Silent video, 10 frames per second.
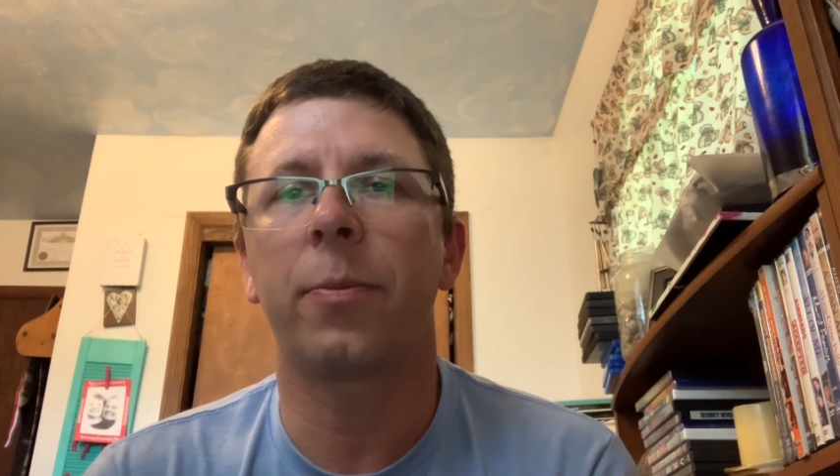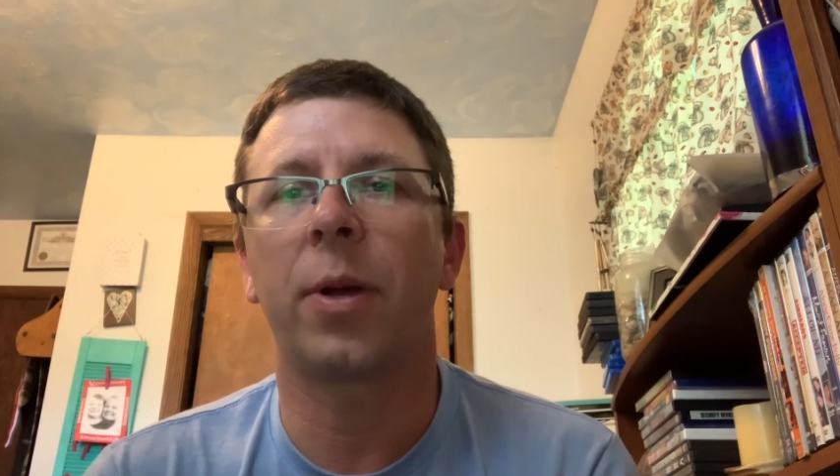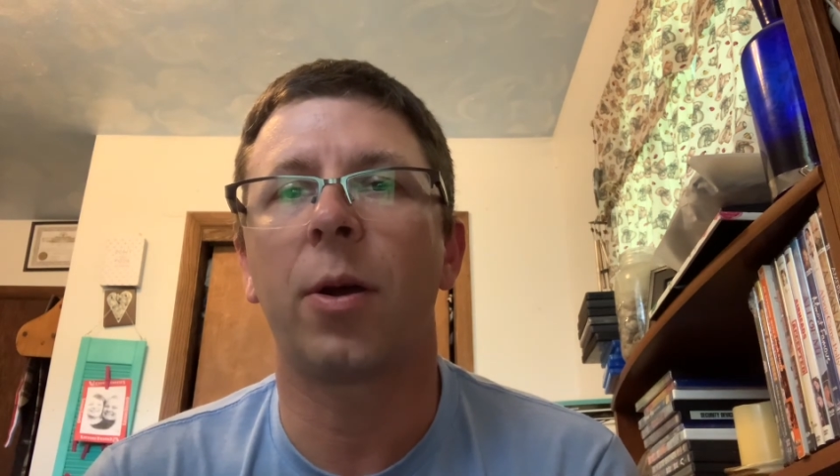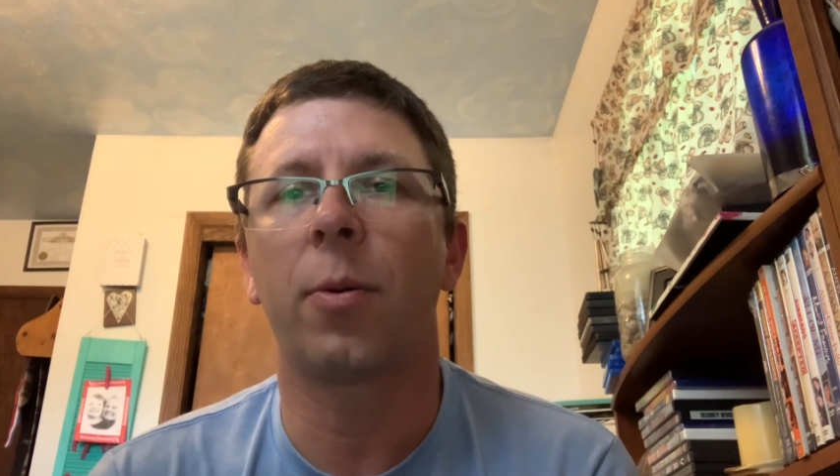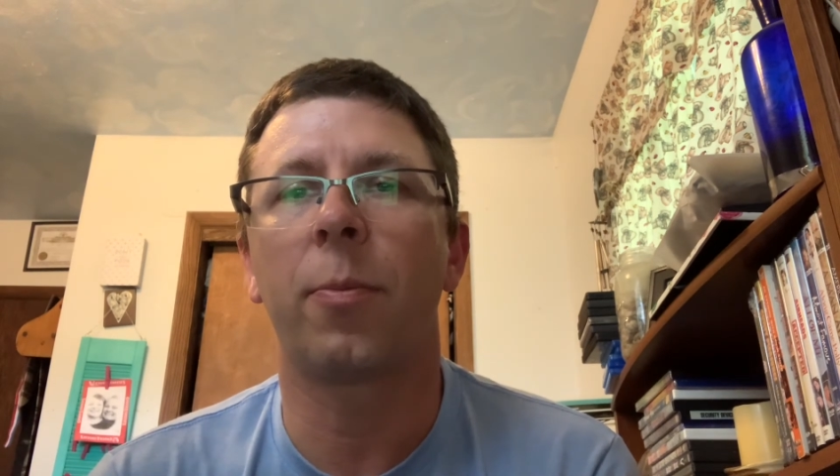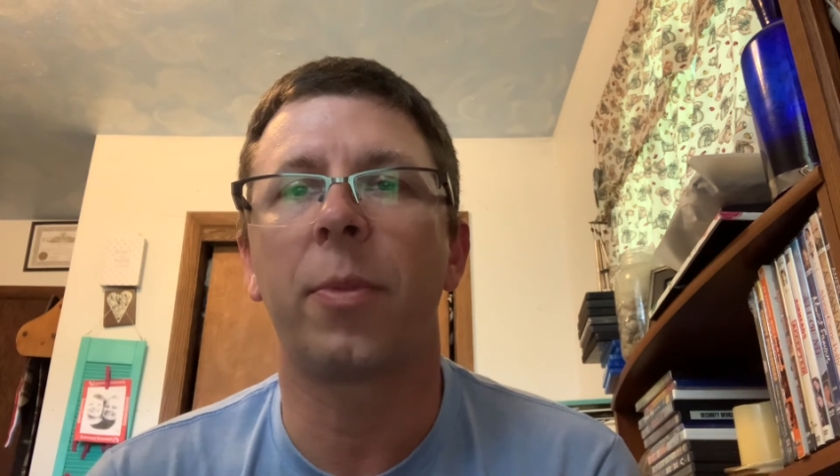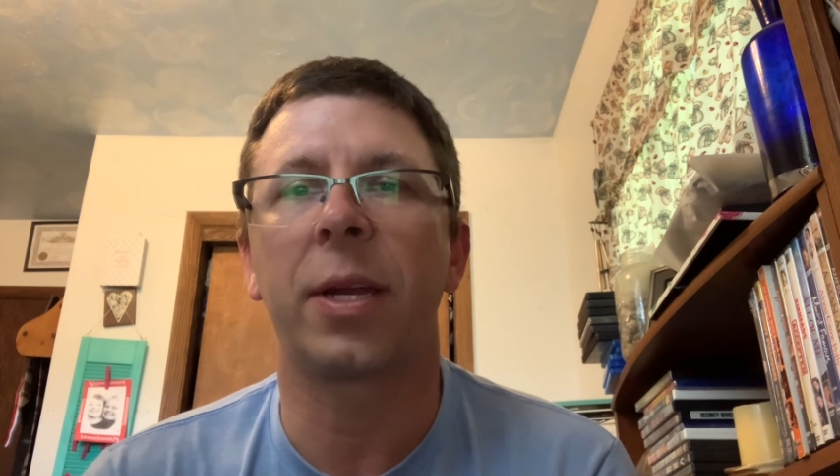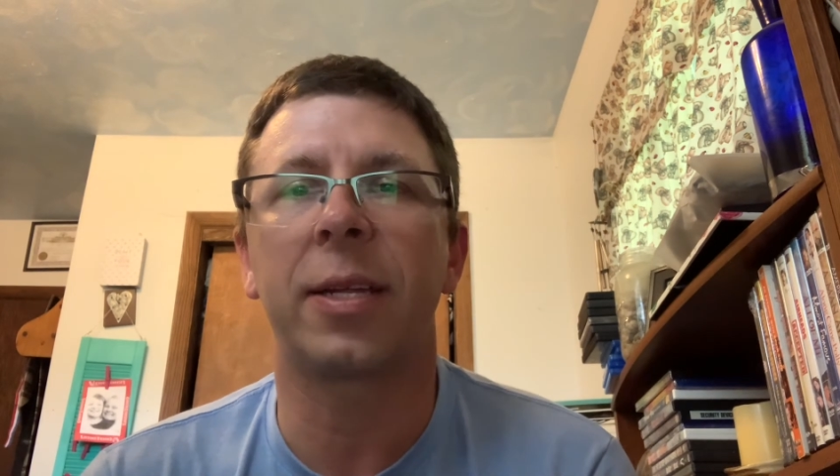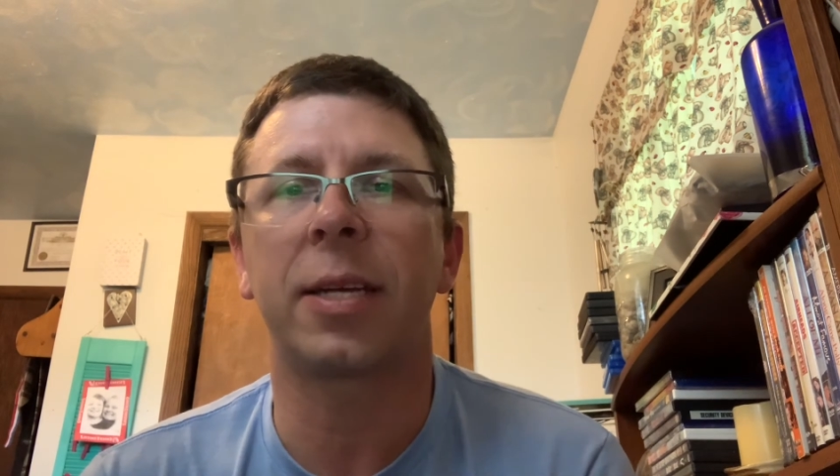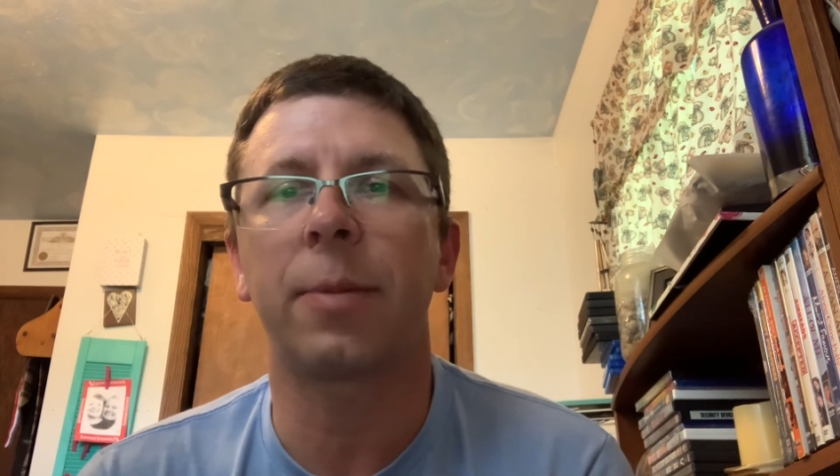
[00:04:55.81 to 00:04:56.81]
how
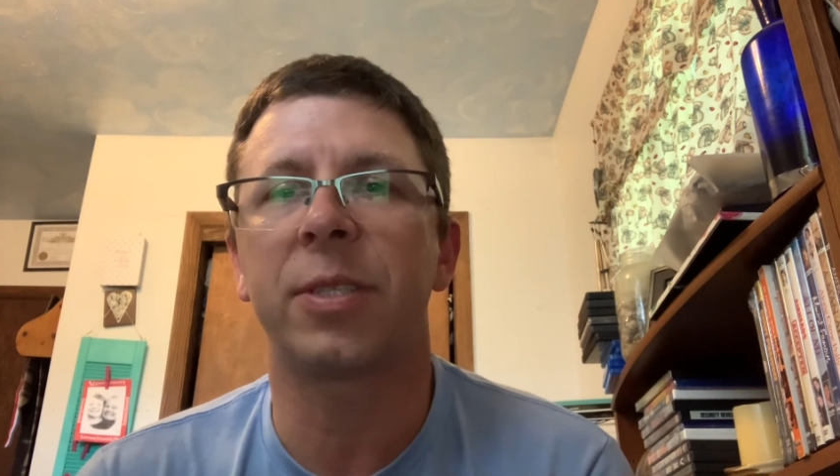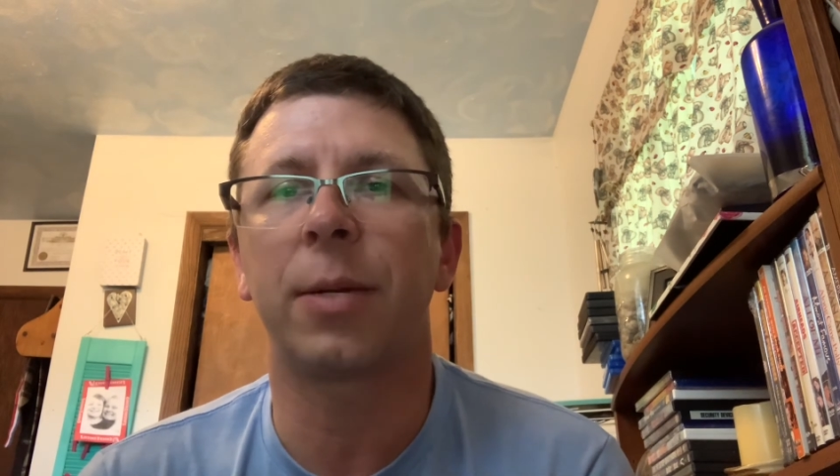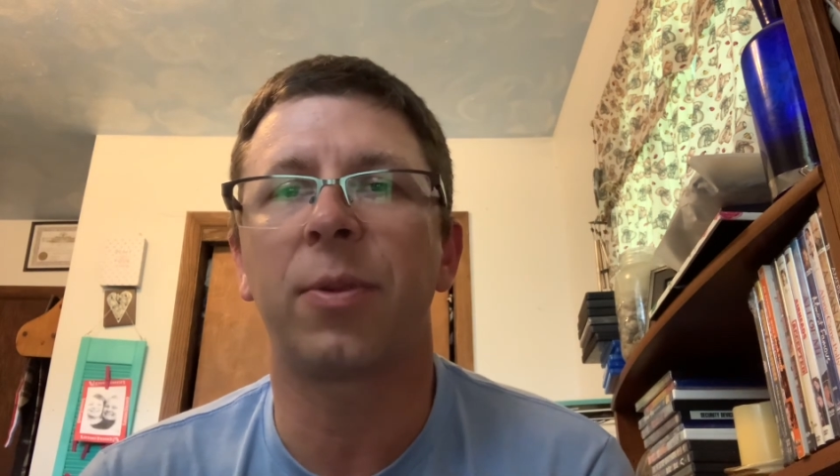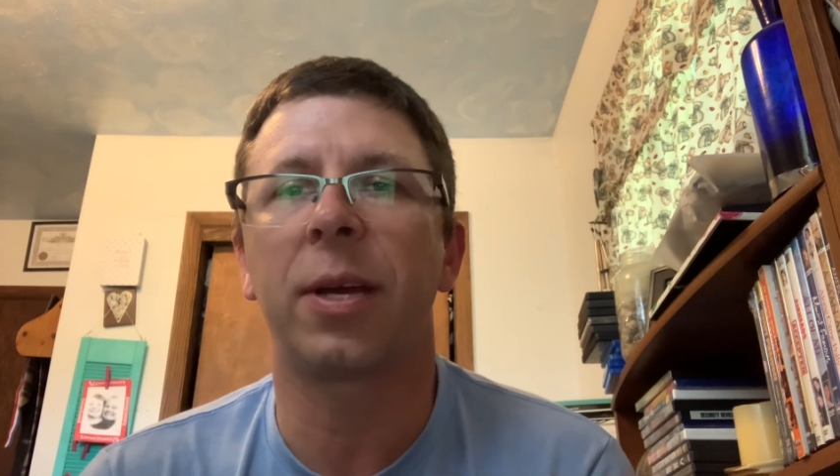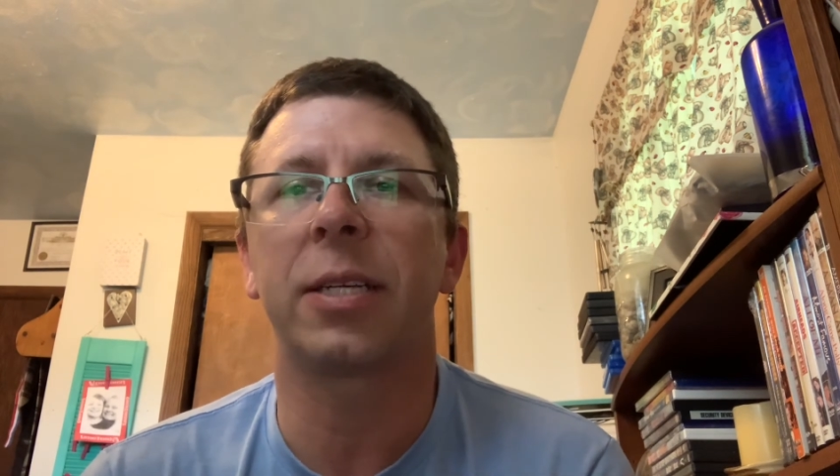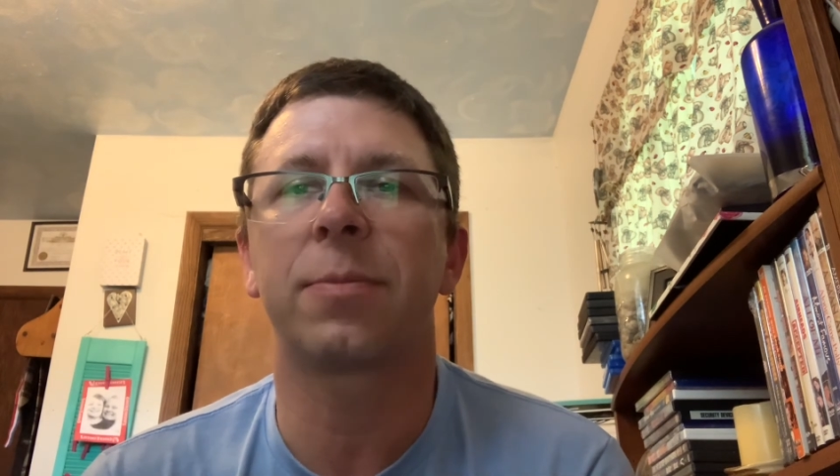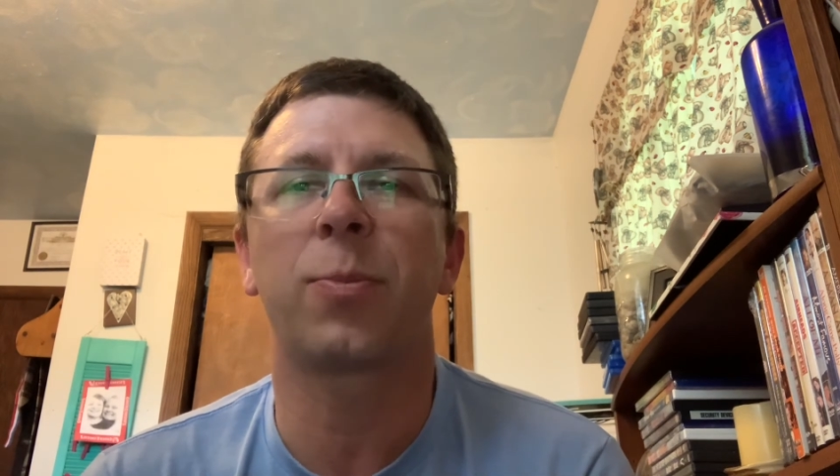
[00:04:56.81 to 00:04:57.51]
many times he plays,